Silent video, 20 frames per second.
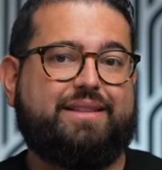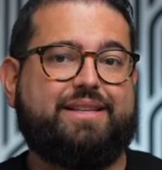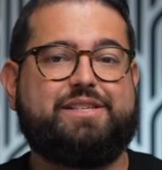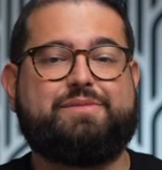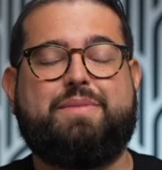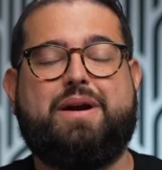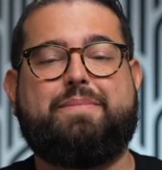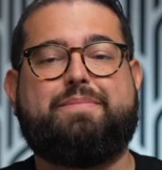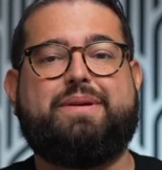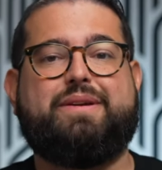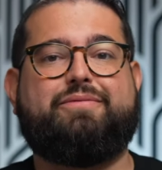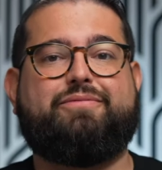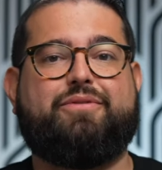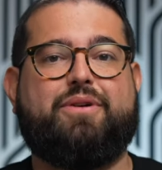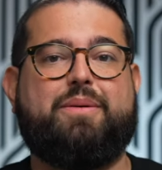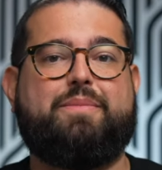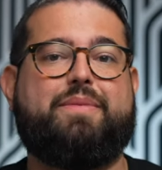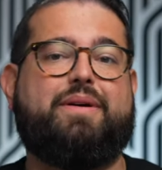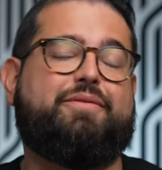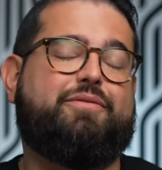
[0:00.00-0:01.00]
this might be
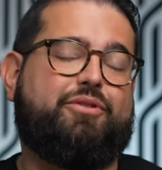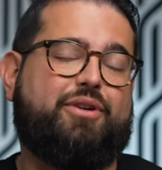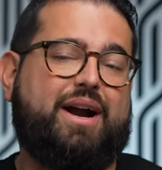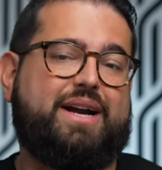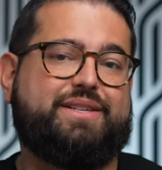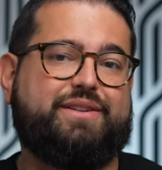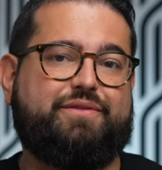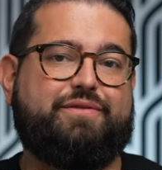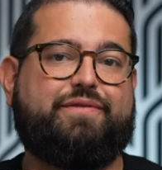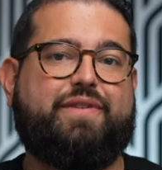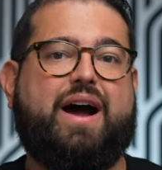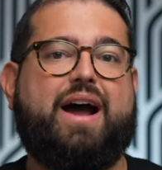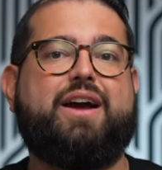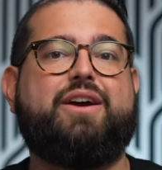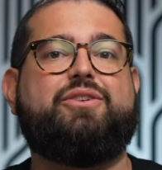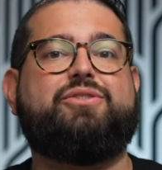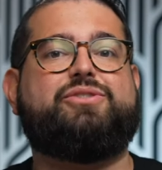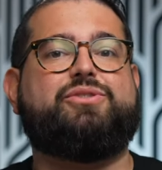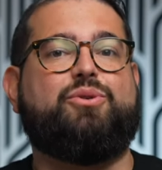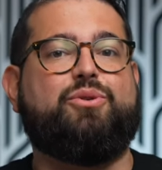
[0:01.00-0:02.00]
from Verizon
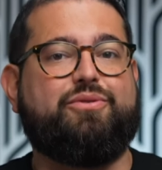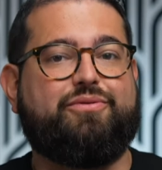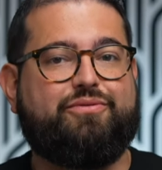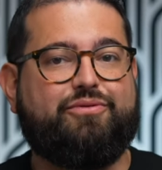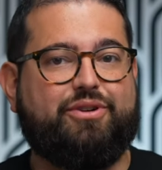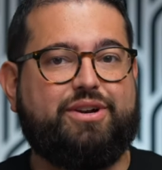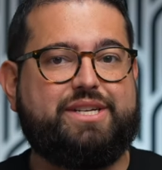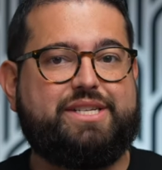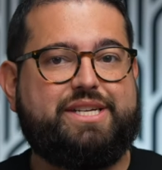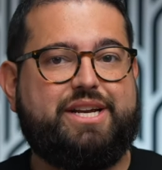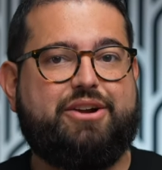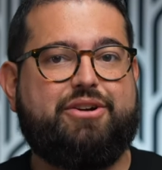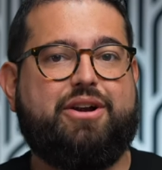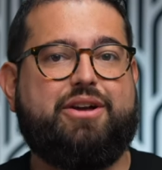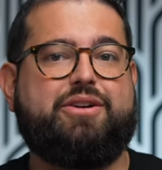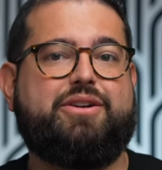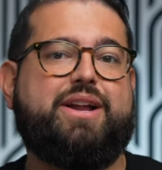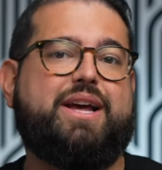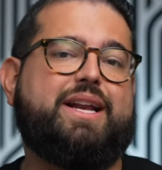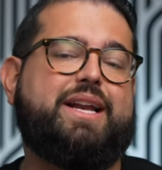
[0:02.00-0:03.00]
Fios or Frontier
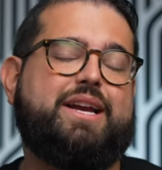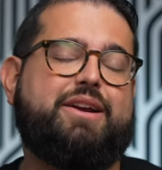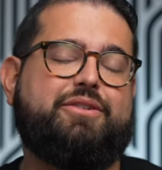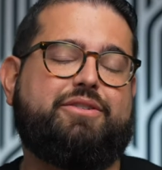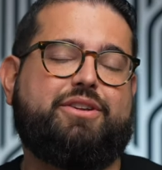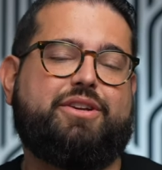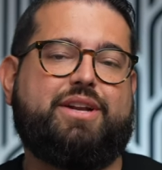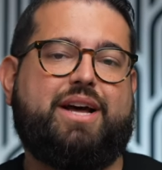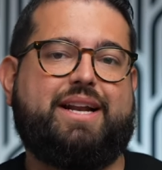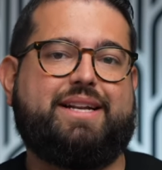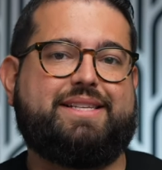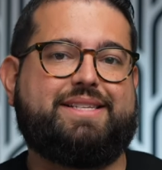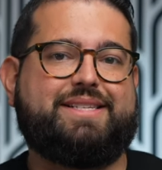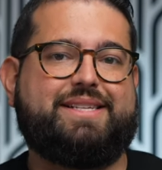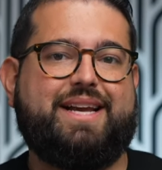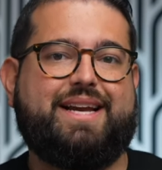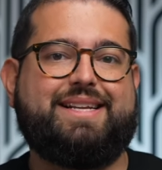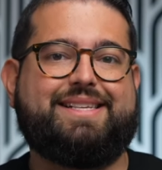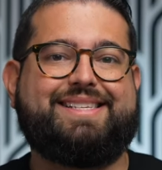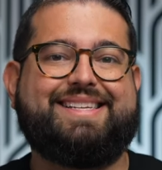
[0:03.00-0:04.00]
Internet here in the United
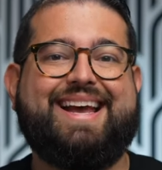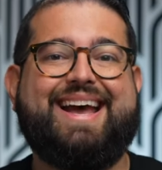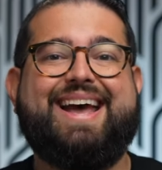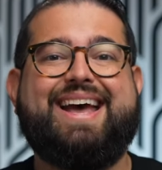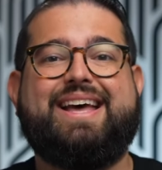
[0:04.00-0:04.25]
States,